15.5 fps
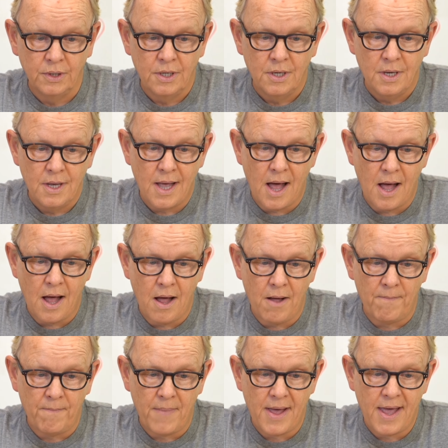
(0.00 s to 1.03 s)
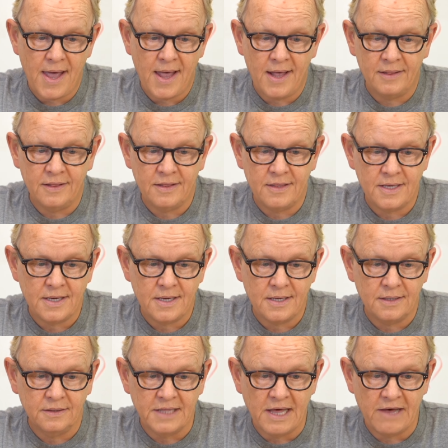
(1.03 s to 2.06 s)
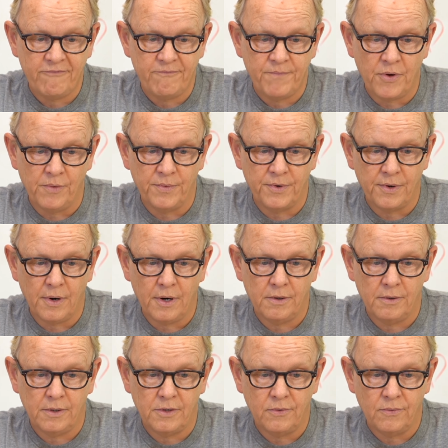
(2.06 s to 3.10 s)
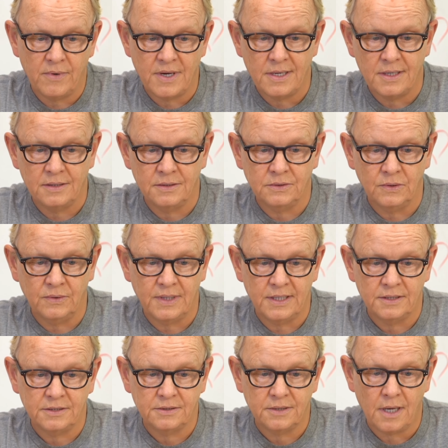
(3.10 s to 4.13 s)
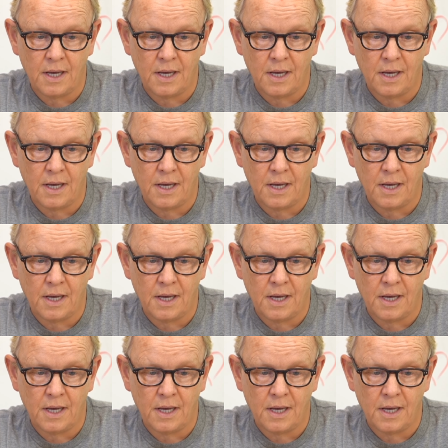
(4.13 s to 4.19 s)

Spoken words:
And the left pulmonary artery is known as